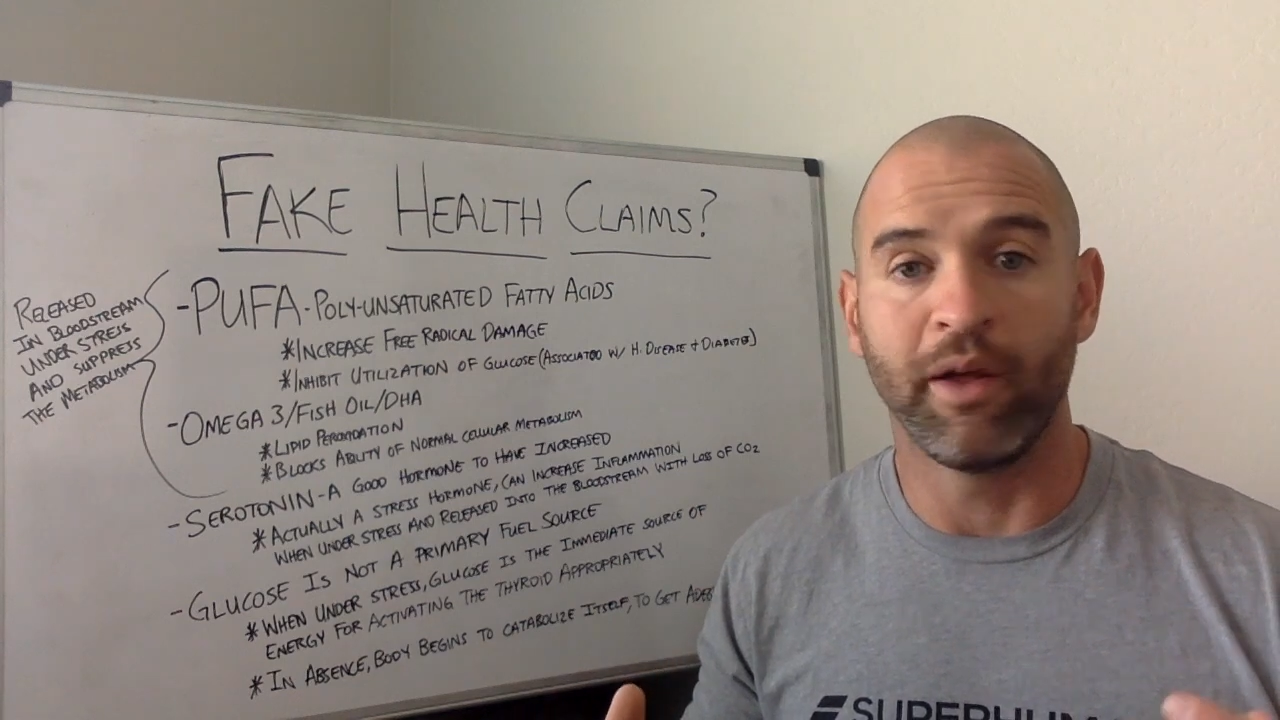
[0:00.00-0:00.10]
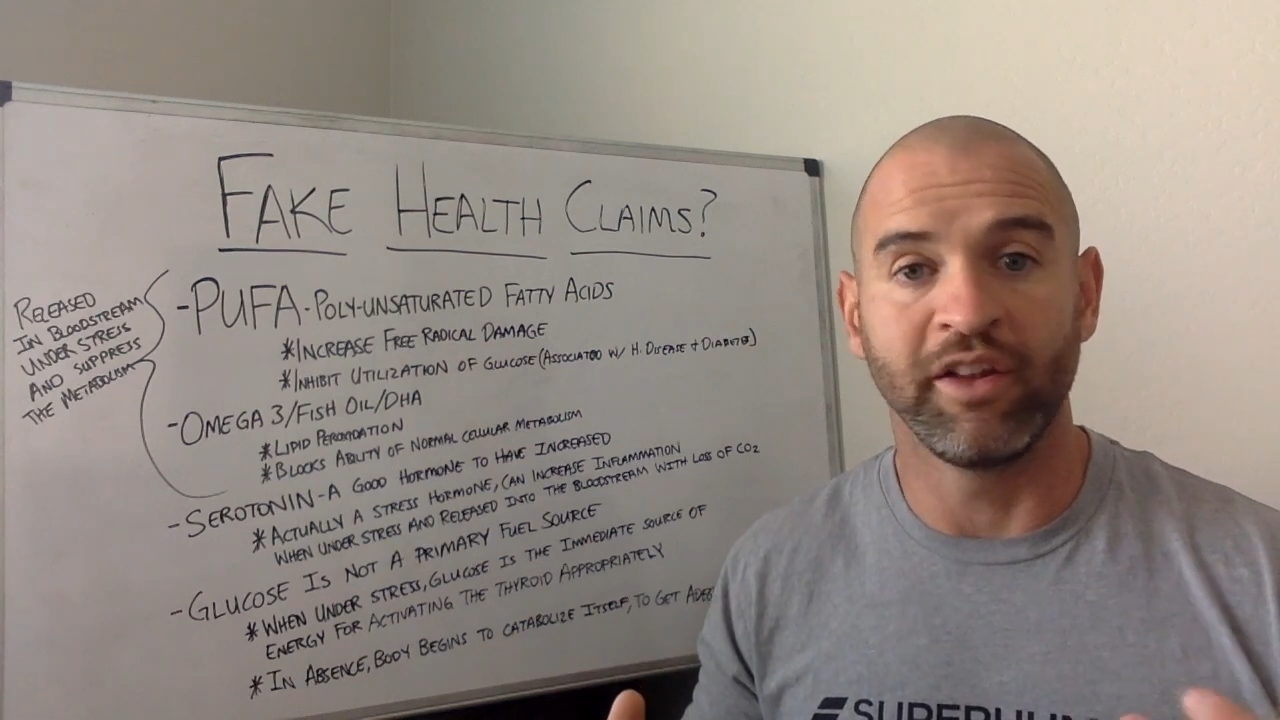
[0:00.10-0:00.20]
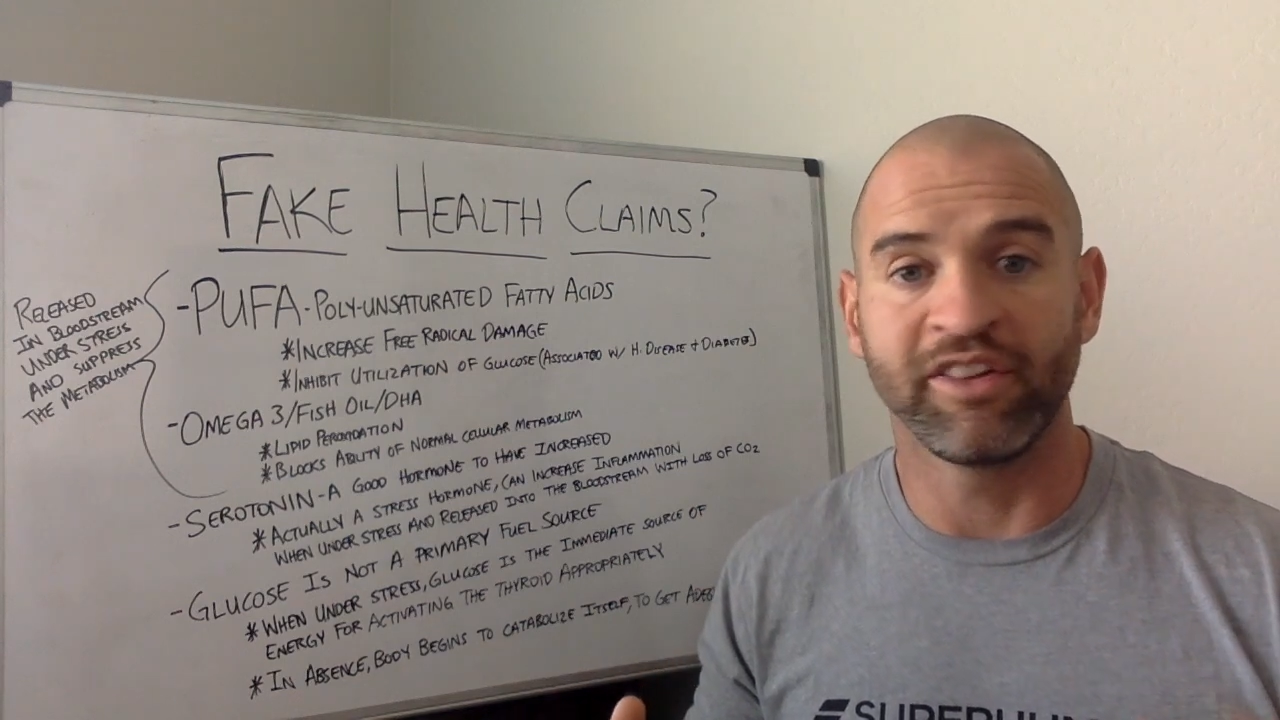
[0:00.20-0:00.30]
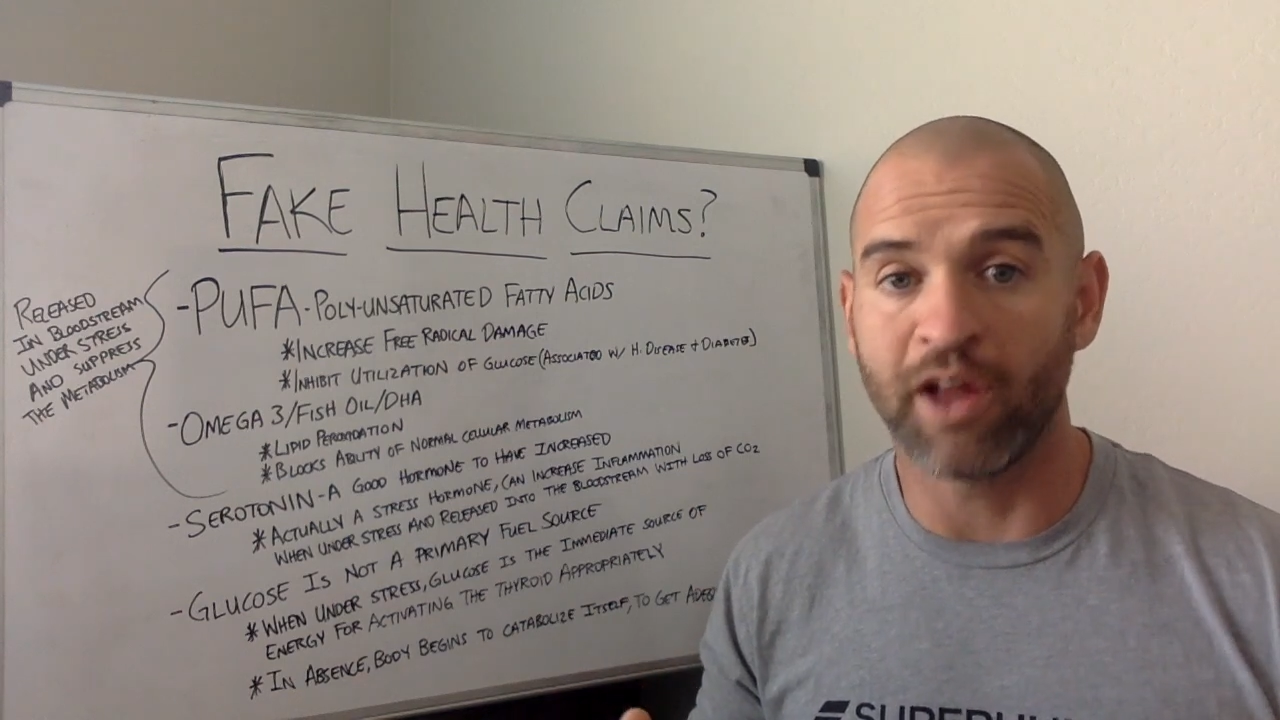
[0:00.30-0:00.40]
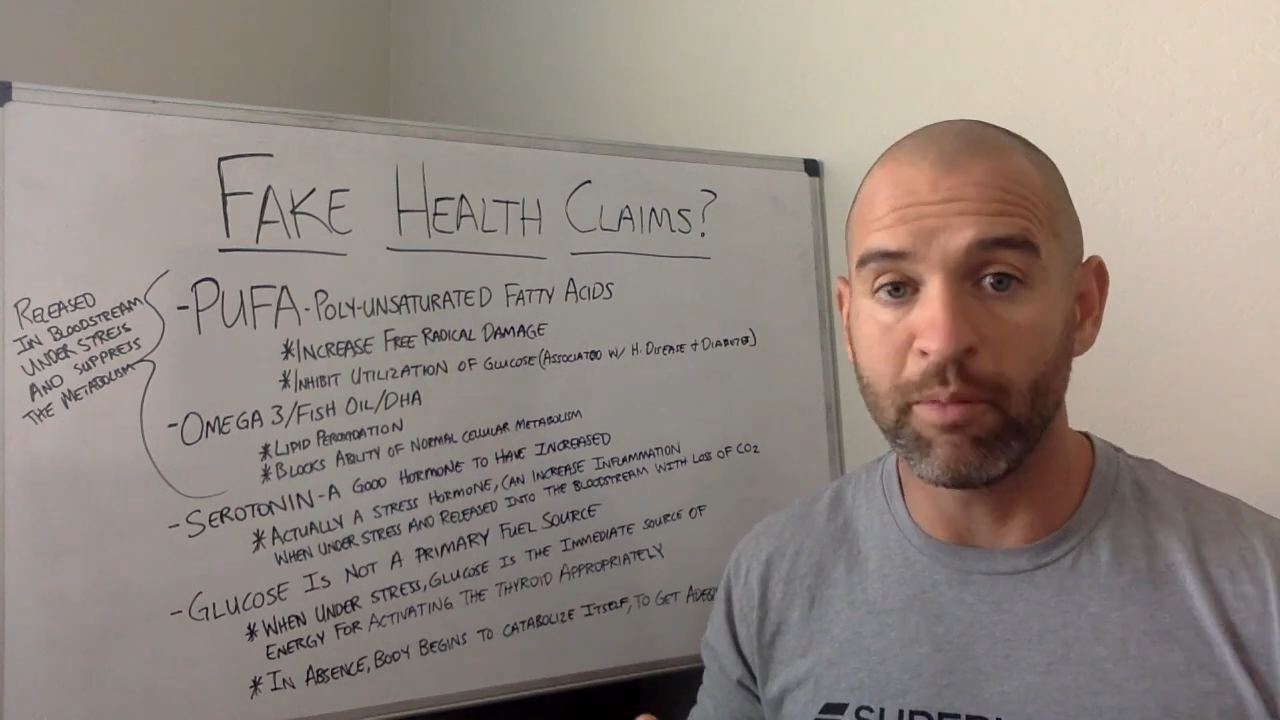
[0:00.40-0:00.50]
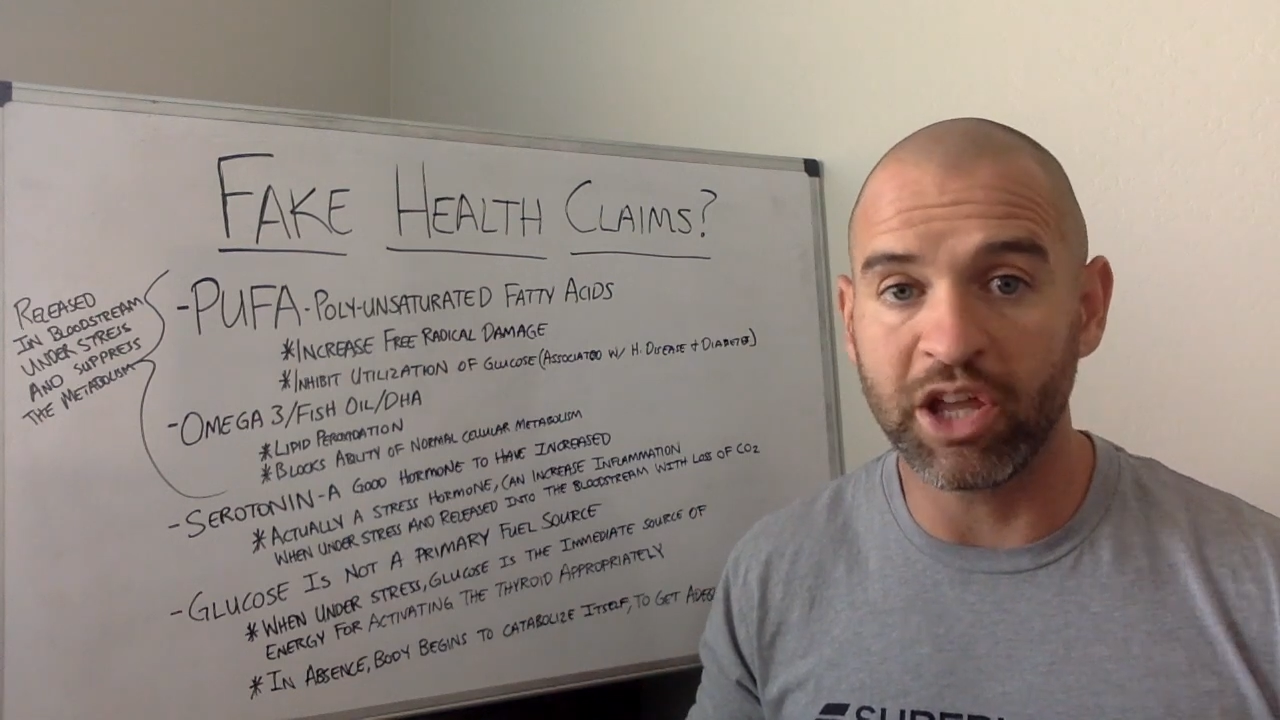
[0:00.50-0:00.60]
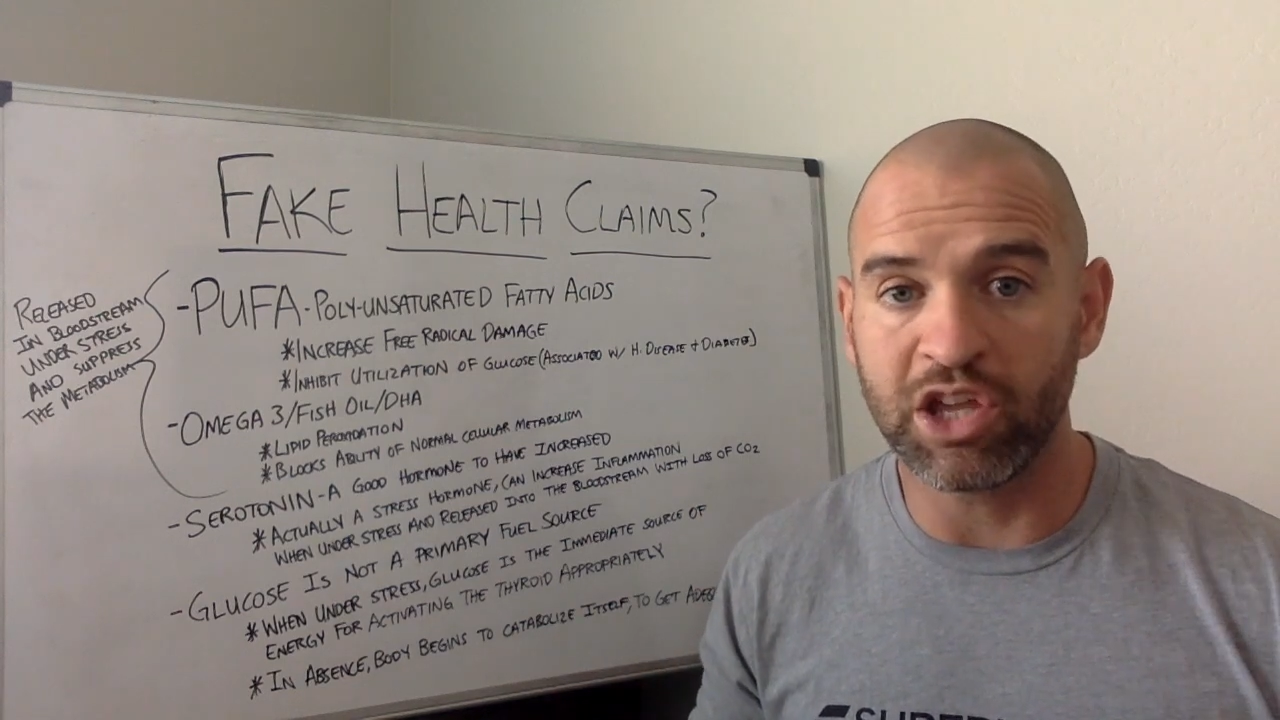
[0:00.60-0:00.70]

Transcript: stomach